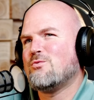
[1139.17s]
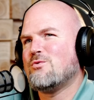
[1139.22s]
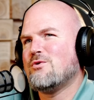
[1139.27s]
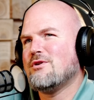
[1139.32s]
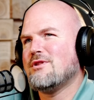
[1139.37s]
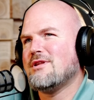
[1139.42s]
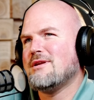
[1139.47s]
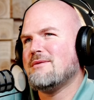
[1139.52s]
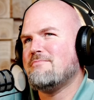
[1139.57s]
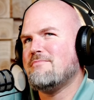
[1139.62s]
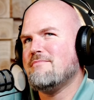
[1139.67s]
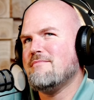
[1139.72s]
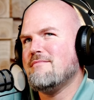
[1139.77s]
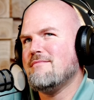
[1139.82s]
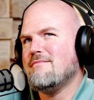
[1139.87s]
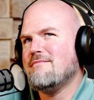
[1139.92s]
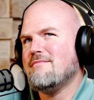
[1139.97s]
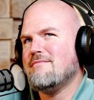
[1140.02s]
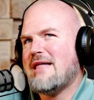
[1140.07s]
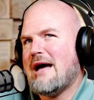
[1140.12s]
really,
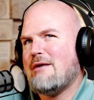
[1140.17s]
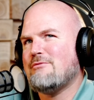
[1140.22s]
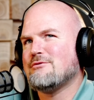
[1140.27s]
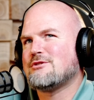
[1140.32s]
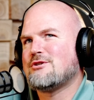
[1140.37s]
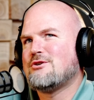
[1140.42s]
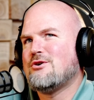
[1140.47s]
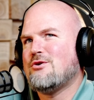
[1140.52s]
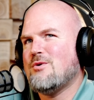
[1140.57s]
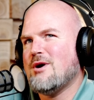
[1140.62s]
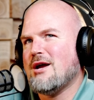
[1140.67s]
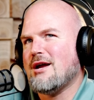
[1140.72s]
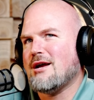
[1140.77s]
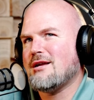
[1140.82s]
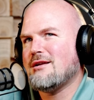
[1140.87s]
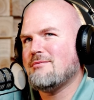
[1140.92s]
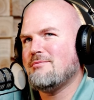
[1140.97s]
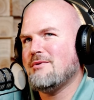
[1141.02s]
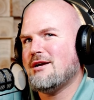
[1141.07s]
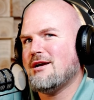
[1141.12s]
that was
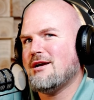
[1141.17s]
quick,